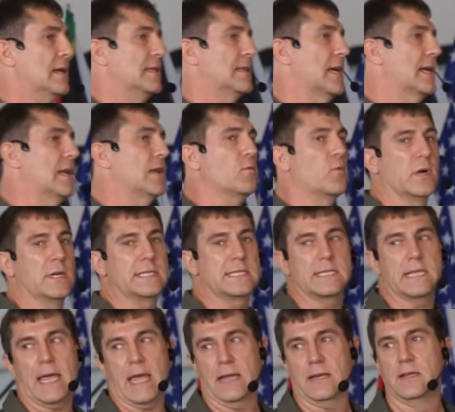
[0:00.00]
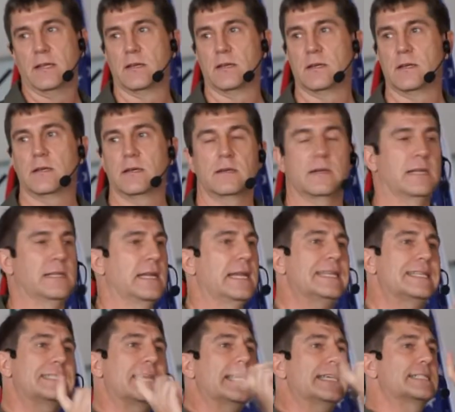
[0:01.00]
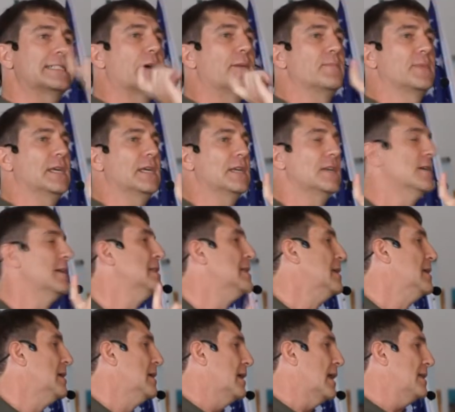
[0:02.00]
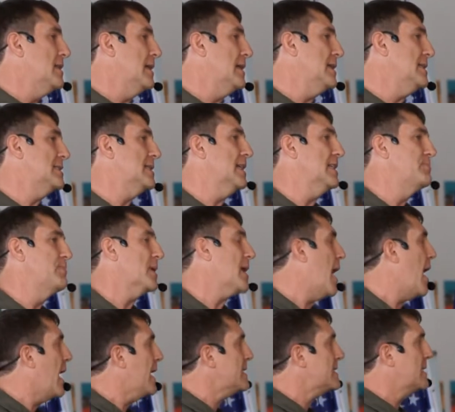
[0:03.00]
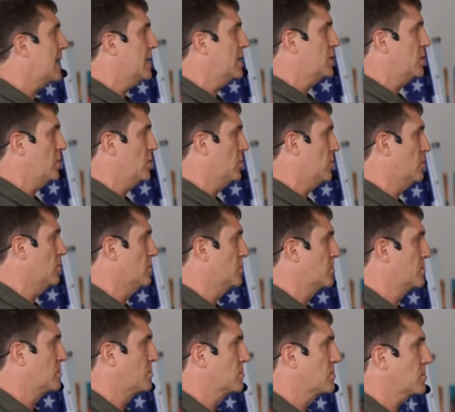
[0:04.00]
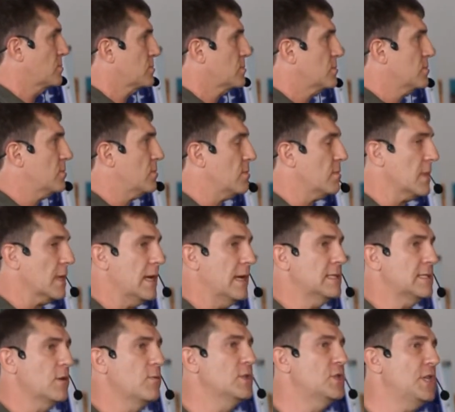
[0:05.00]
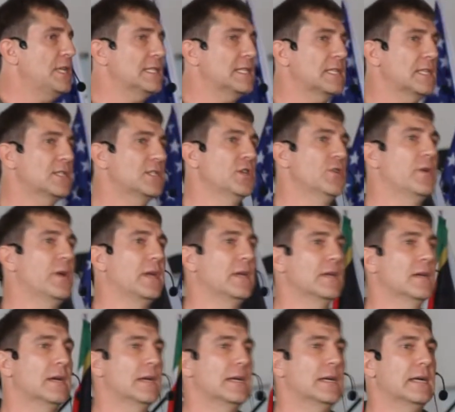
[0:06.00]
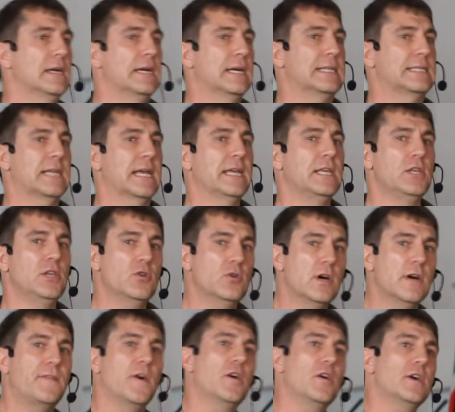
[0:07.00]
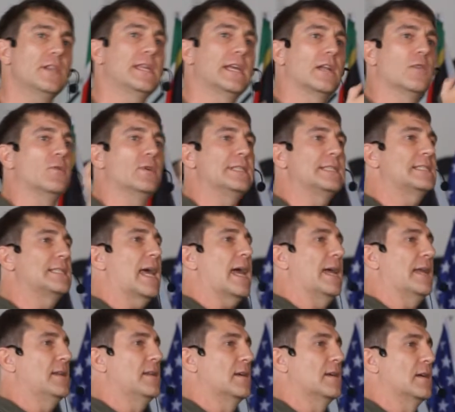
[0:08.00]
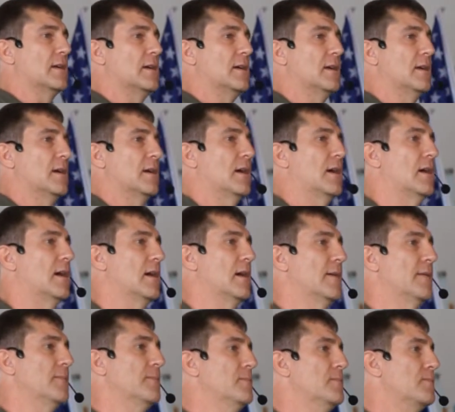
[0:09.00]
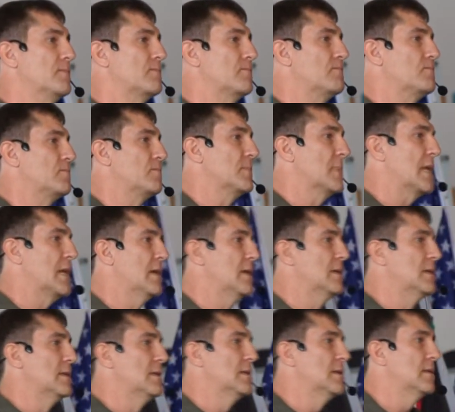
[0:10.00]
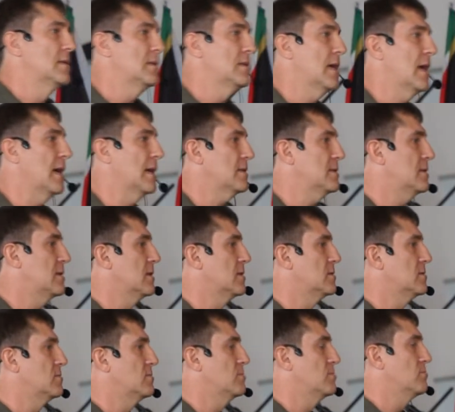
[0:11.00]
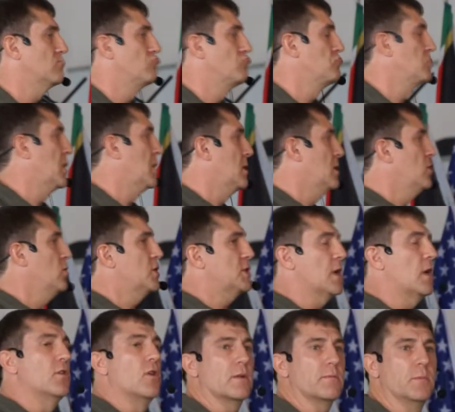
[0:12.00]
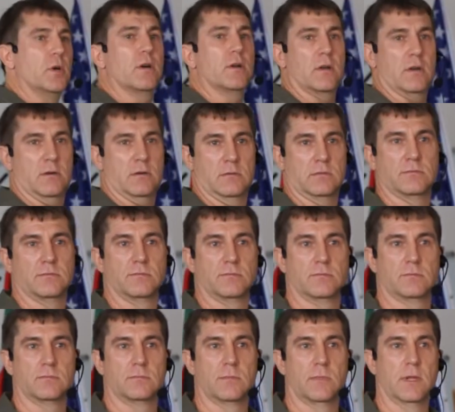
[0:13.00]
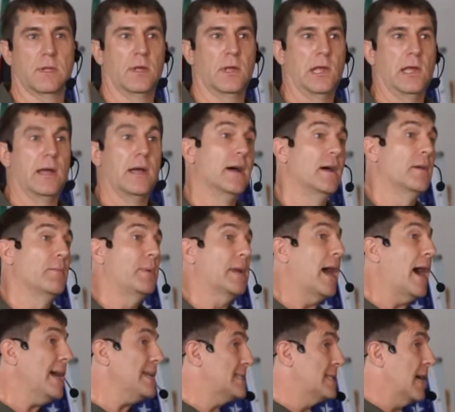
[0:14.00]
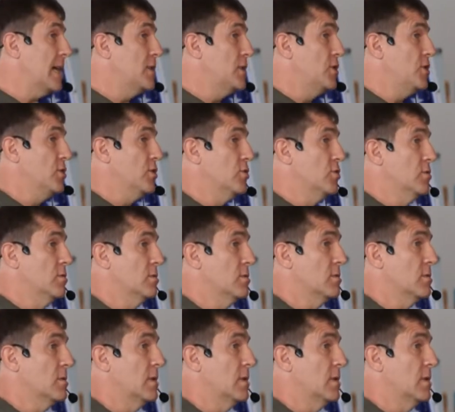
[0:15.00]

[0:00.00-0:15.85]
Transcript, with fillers: that it was said. And then He says something. And then He says, But I say to you. And so, what Jesus is doing is saying, You have heard that it was said um, that you shall not murder. But I say to you